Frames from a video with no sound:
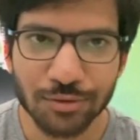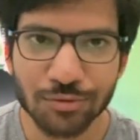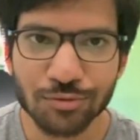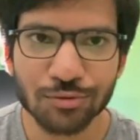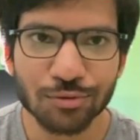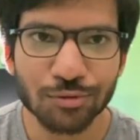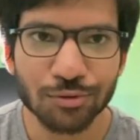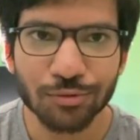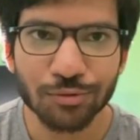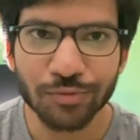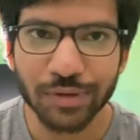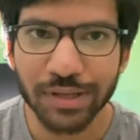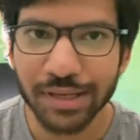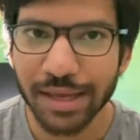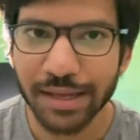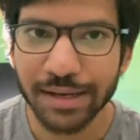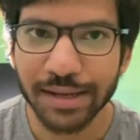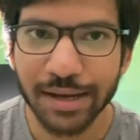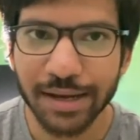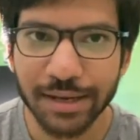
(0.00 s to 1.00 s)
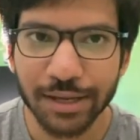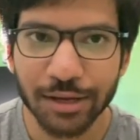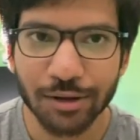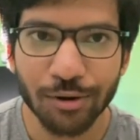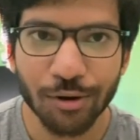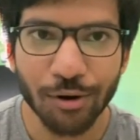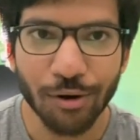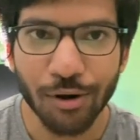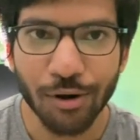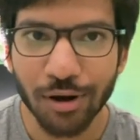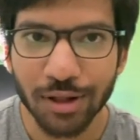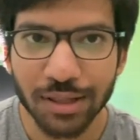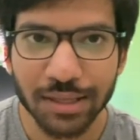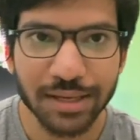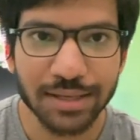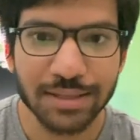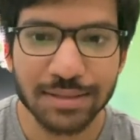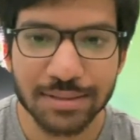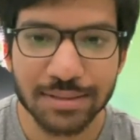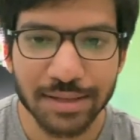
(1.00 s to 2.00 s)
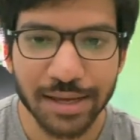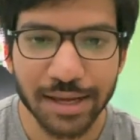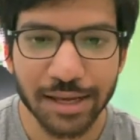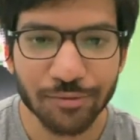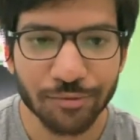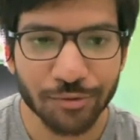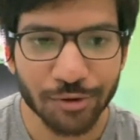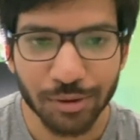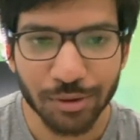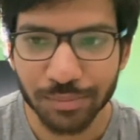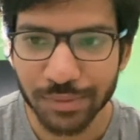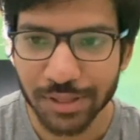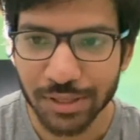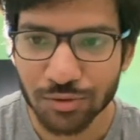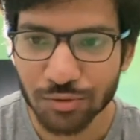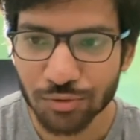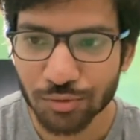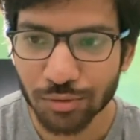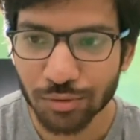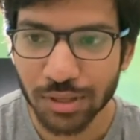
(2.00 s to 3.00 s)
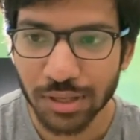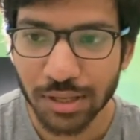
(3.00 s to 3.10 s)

So we can getting all the insight from this tool.